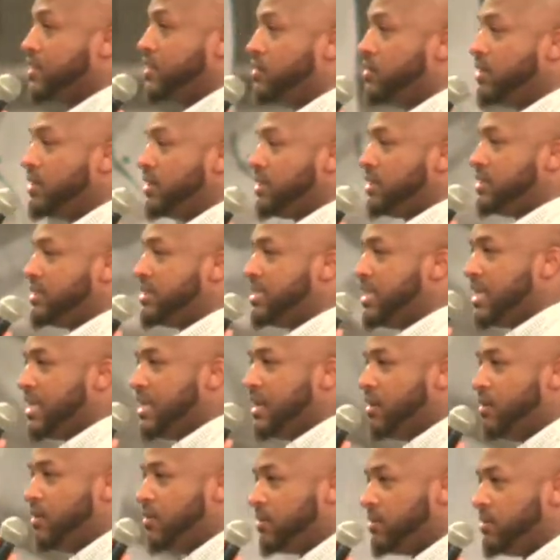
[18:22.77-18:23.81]
Don't
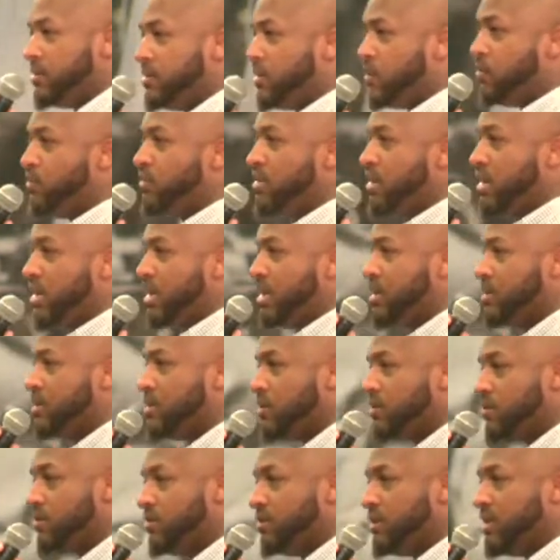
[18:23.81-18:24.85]
sit on, don't kneel
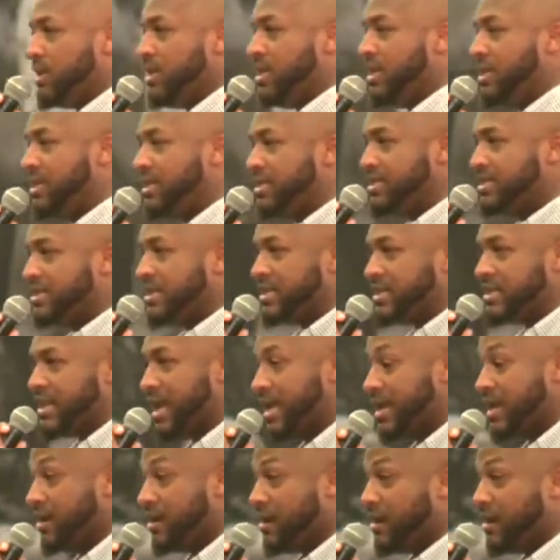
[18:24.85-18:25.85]
on your knees tonight